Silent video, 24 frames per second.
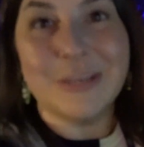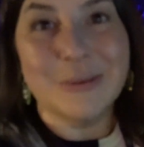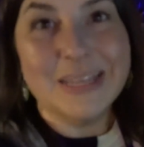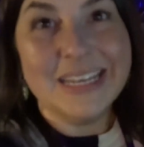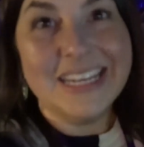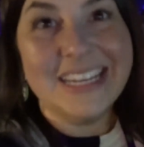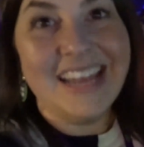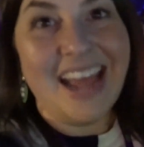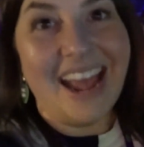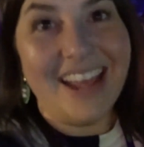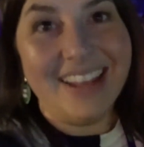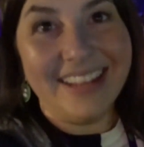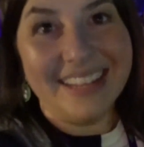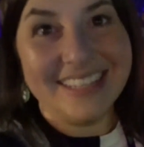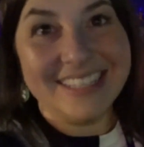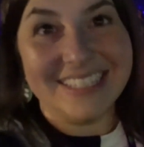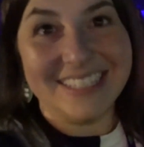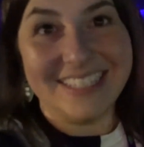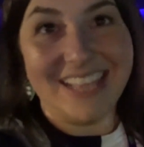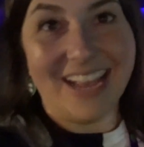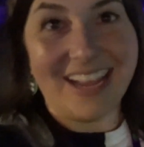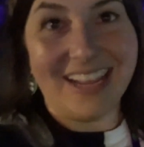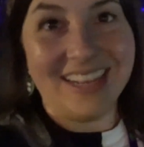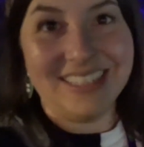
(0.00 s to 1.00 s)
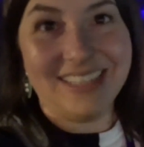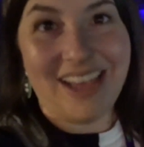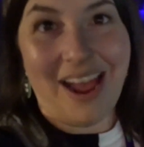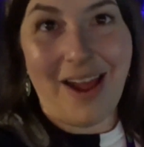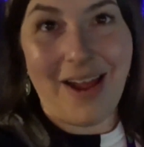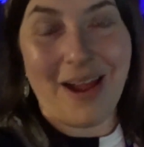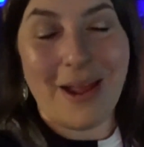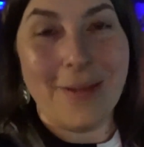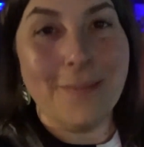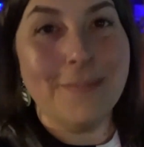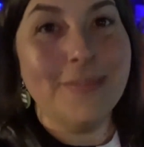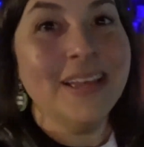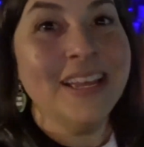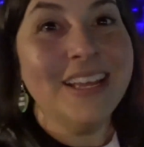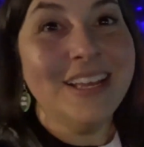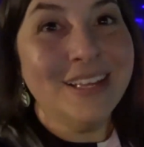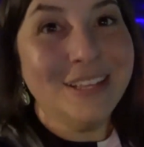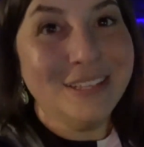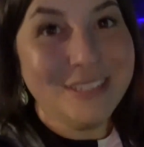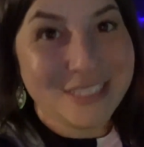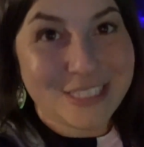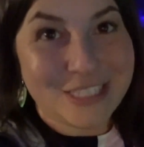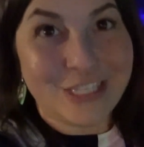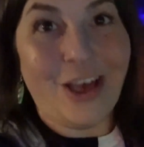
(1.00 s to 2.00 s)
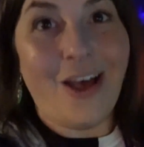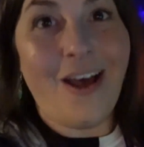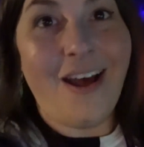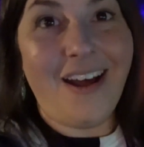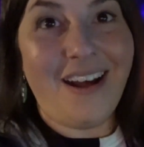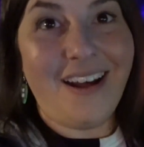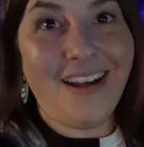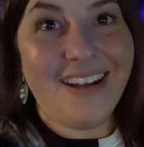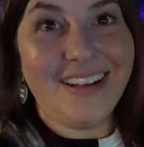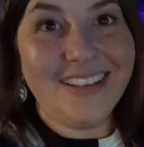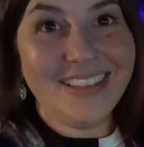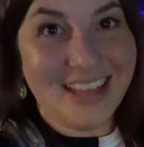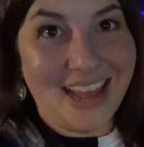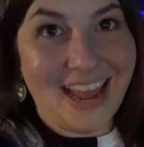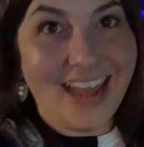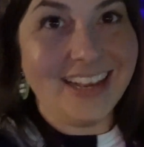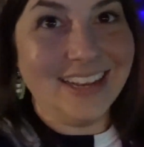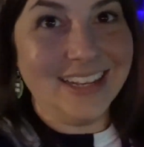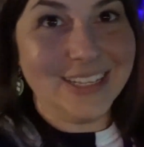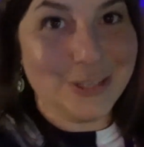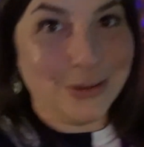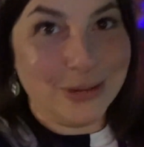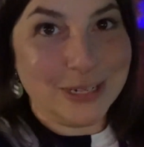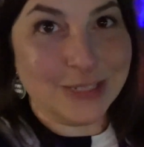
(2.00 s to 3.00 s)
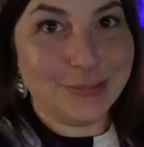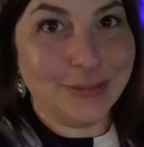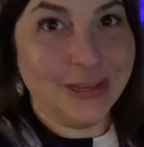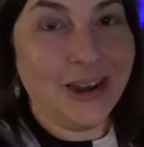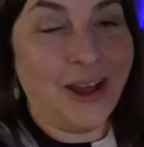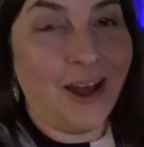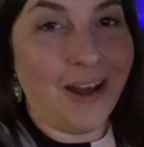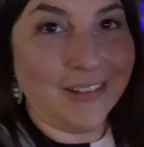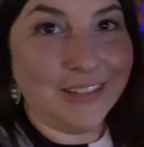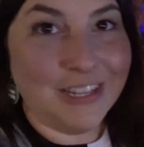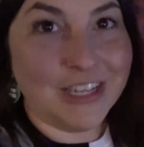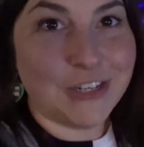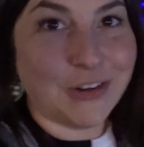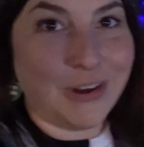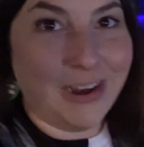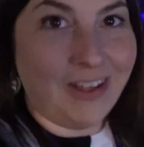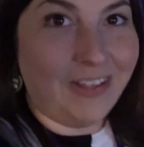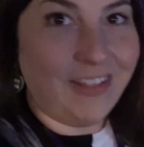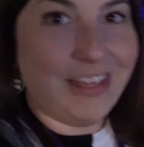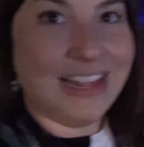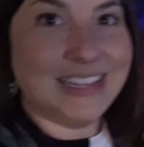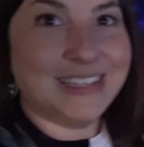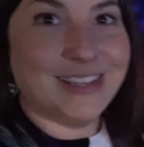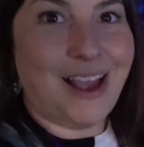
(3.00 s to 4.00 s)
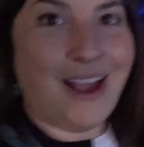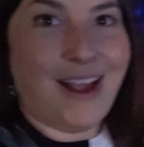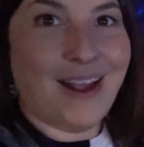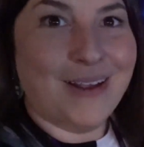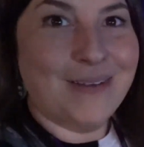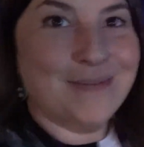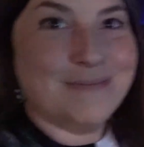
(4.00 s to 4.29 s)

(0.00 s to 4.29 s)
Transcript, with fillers: We did Headless a second time, saw the Headless Horseman on the trail that time.